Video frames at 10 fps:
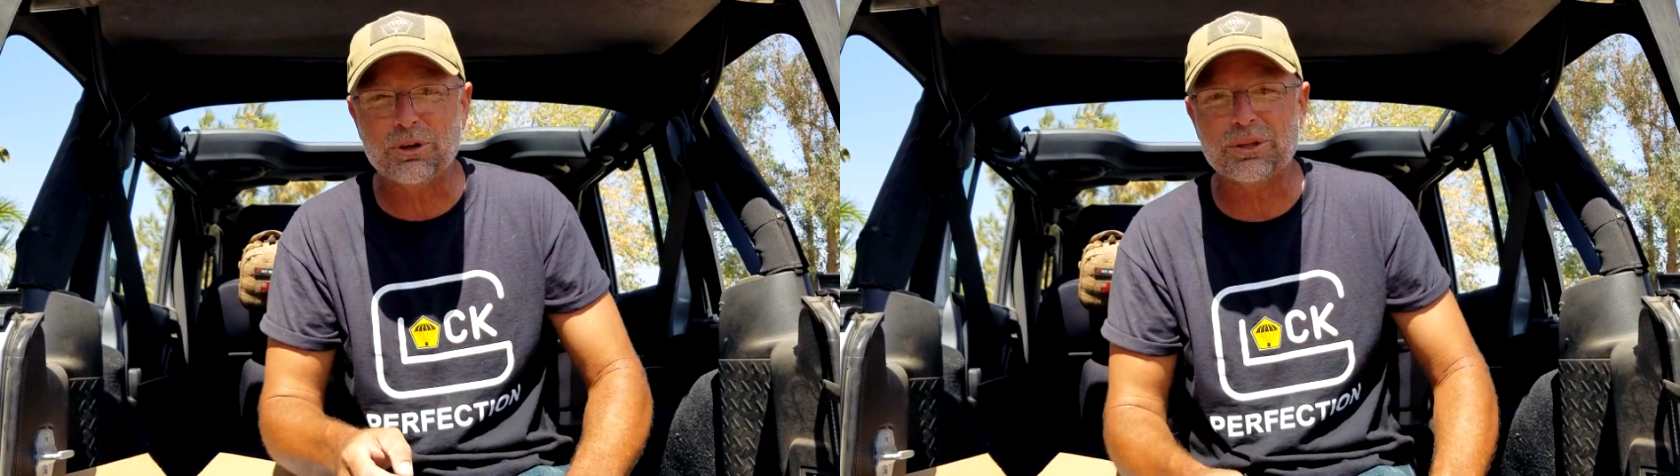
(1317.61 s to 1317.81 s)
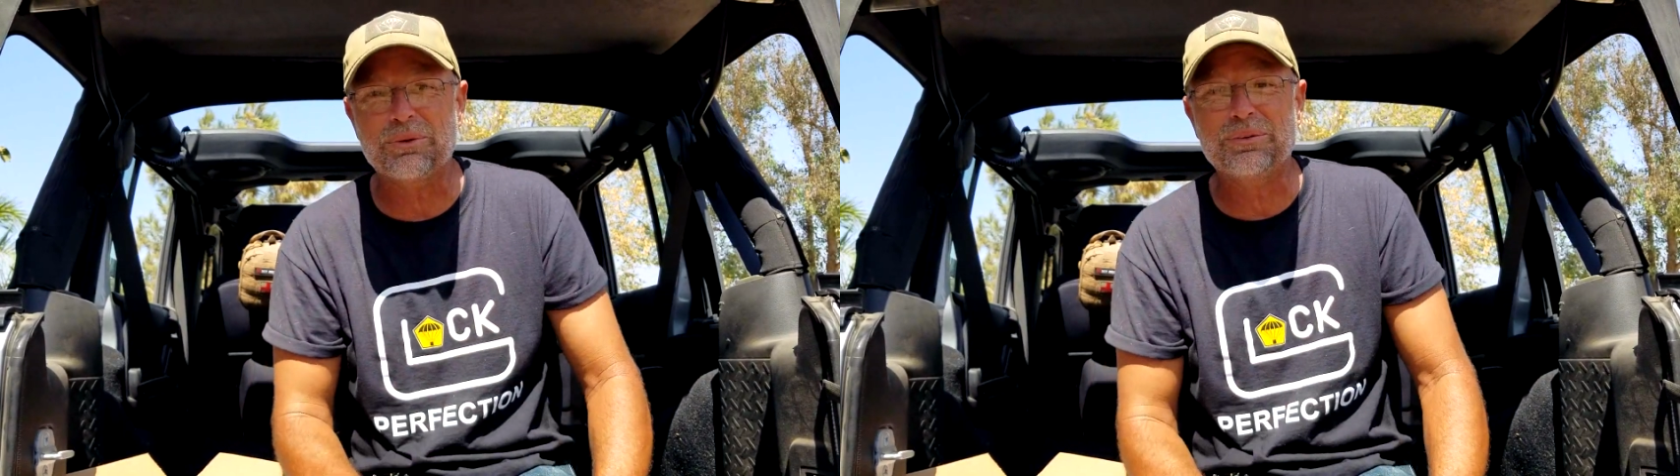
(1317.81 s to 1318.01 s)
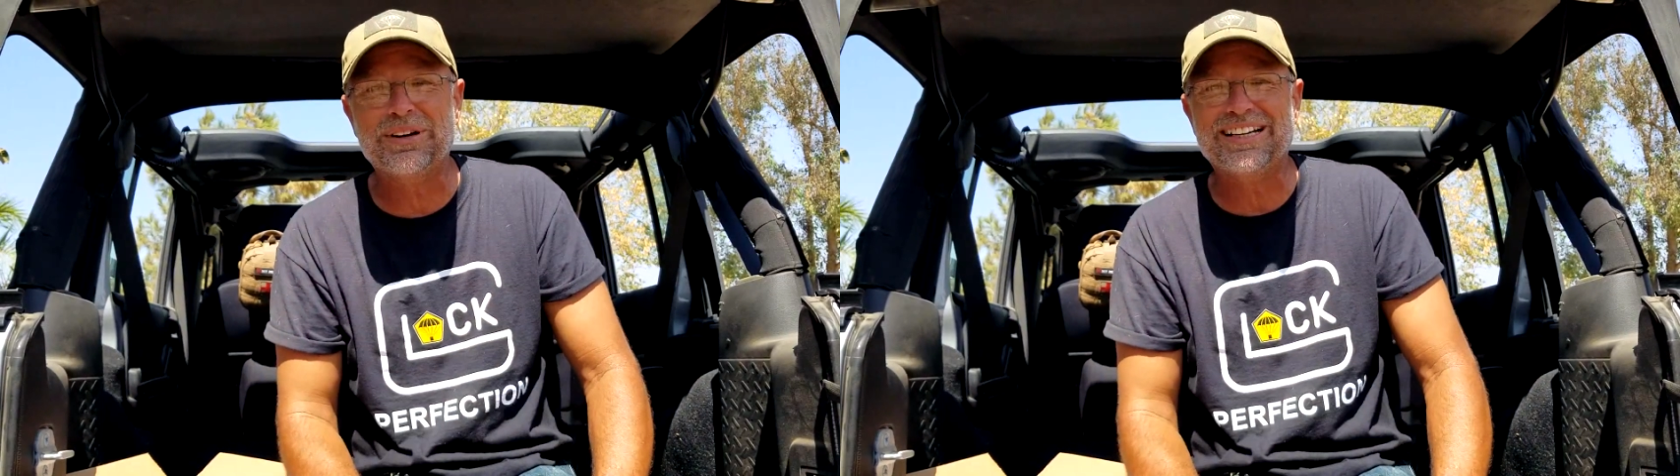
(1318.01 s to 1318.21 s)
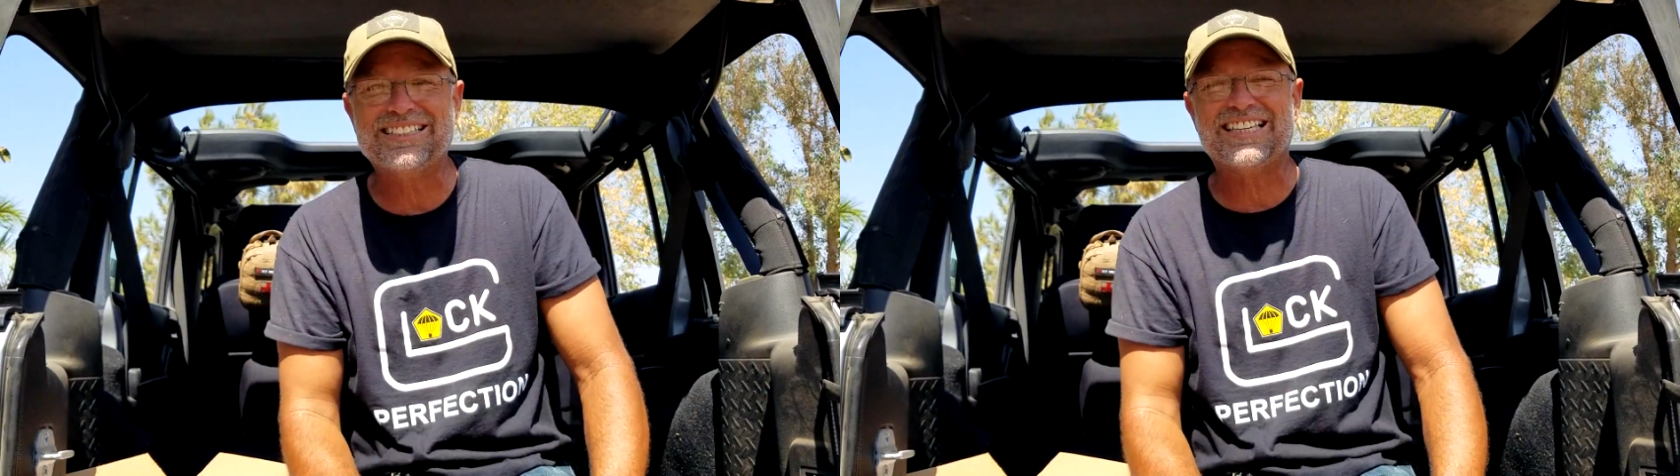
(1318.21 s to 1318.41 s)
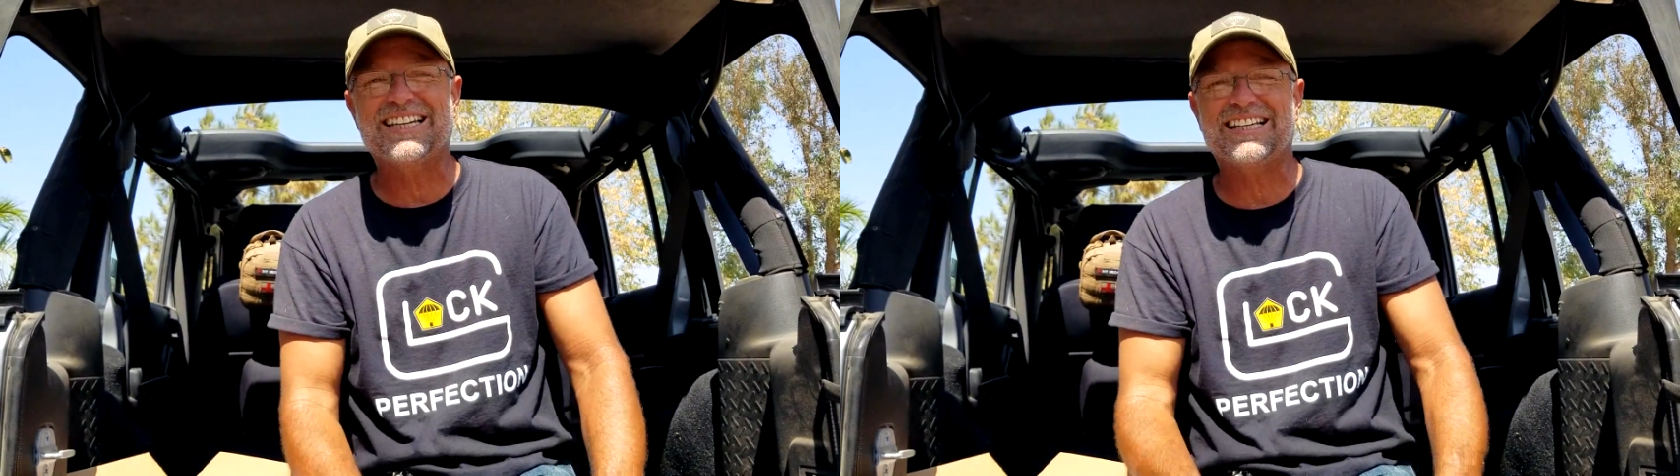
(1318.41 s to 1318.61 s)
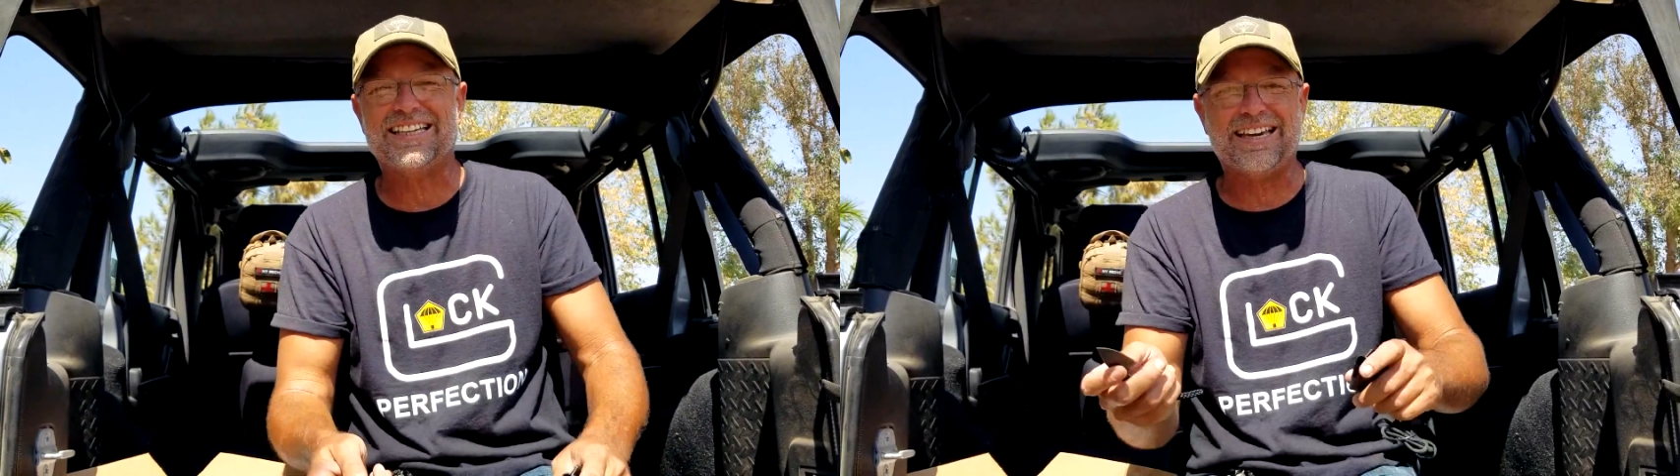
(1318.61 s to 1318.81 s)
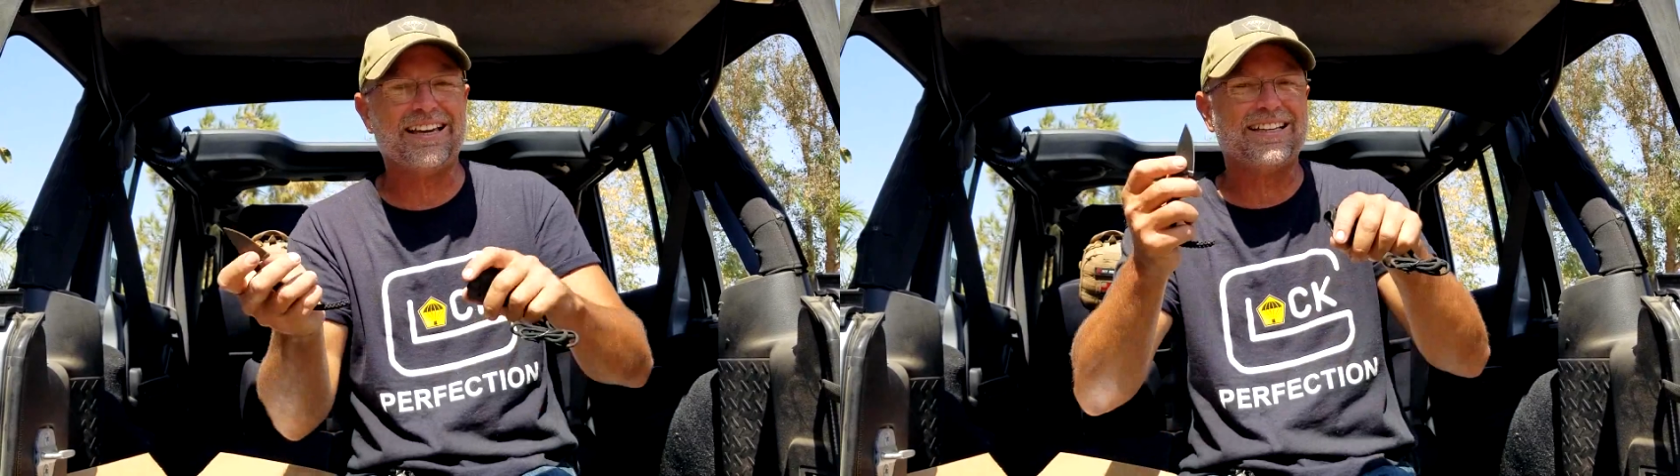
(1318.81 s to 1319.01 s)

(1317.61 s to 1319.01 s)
than one way to skin a cat?